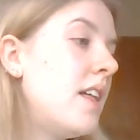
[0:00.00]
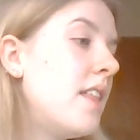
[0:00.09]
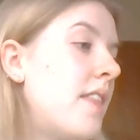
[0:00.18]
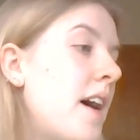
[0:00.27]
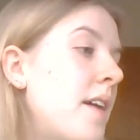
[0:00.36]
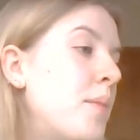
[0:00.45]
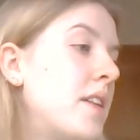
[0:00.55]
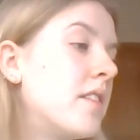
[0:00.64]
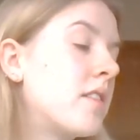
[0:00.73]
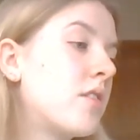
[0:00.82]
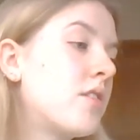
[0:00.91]
Then
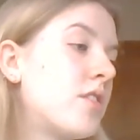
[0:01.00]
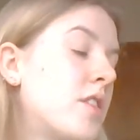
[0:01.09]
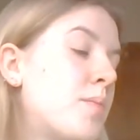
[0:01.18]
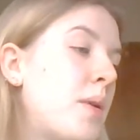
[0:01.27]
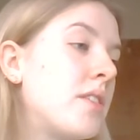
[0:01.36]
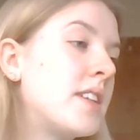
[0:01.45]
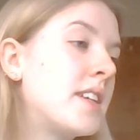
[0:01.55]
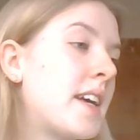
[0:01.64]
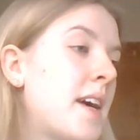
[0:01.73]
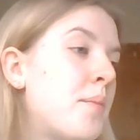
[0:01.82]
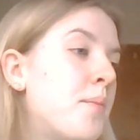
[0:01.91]
Mrs. Gunter spoke to
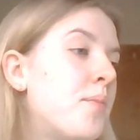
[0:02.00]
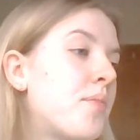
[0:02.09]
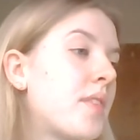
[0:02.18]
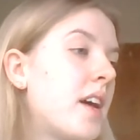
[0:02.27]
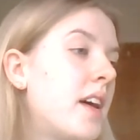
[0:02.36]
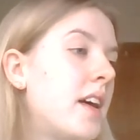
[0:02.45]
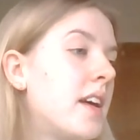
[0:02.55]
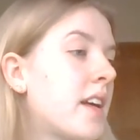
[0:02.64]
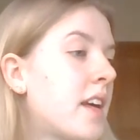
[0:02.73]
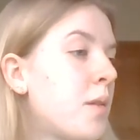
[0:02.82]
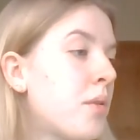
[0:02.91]
Kim.
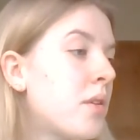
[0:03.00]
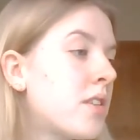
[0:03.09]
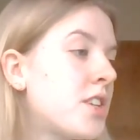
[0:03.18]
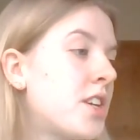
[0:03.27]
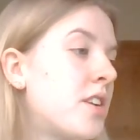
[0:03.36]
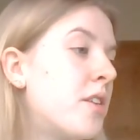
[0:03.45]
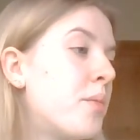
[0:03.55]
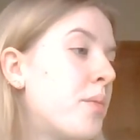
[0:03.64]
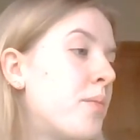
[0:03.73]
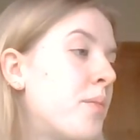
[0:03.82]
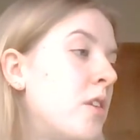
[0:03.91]
Keep your chin up,
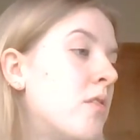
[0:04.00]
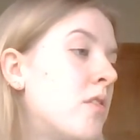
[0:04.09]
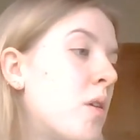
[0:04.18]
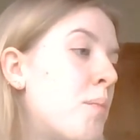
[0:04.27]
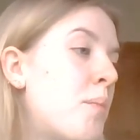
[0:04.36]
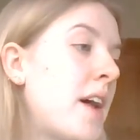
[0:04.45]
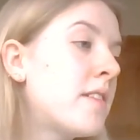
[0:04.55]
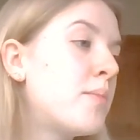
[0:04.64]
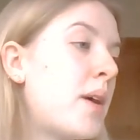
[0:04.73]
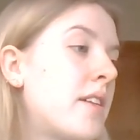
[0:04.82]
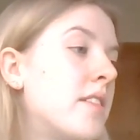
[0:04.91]
use your
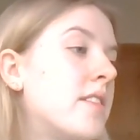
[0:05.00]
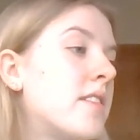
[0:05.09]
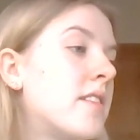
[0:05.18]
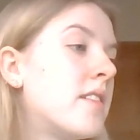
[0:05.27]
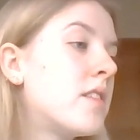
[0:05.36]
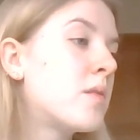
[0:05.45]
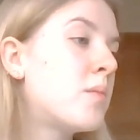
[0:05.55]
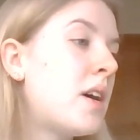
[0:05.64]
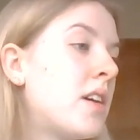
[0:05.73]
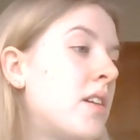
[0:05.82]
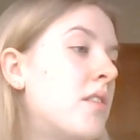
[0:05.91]
best manners,
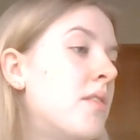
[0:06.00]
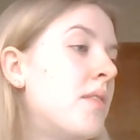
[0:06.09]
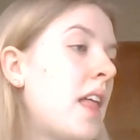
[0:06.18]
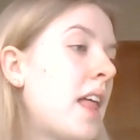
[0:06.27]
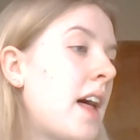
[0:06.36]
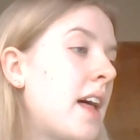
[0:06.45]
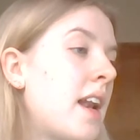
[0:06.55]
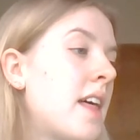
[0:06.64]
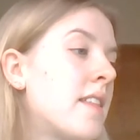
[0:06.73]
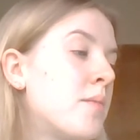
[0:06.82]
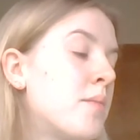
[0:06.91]
smile, and
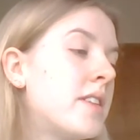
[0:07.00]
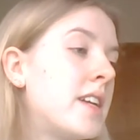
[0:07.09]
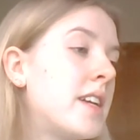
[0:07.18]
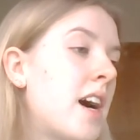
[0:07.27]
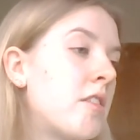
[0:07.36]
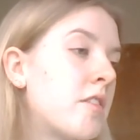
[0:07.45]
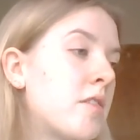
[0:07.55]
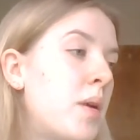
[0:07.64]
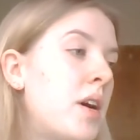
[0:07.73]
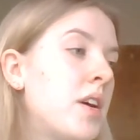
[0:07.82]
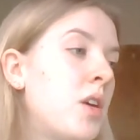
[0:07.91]
let them see how
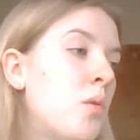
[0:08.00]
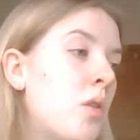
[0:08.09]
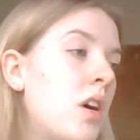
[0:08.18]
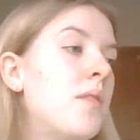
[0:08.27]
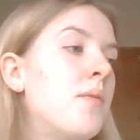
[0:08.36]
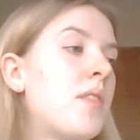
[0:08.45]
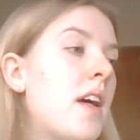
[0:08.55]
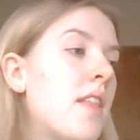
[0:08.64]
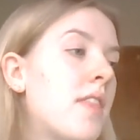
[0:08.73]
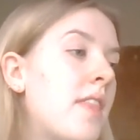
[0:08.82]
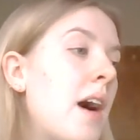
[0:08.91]
smart you are.
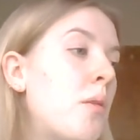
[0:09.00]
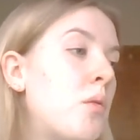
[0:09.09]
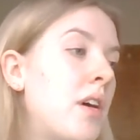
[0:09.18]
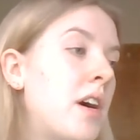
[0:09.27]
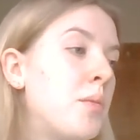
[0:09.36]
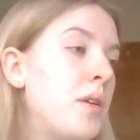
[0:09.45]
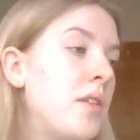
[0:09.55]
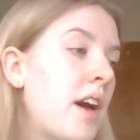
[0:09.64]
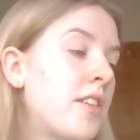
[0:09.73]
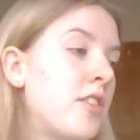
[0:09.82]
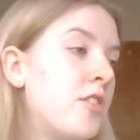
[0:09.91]
That will help you
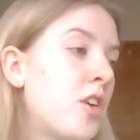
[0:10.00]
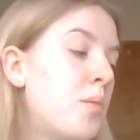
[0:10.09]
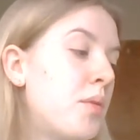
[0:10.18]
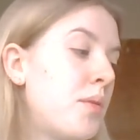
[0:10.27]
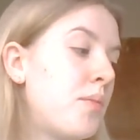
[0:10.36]
get a job.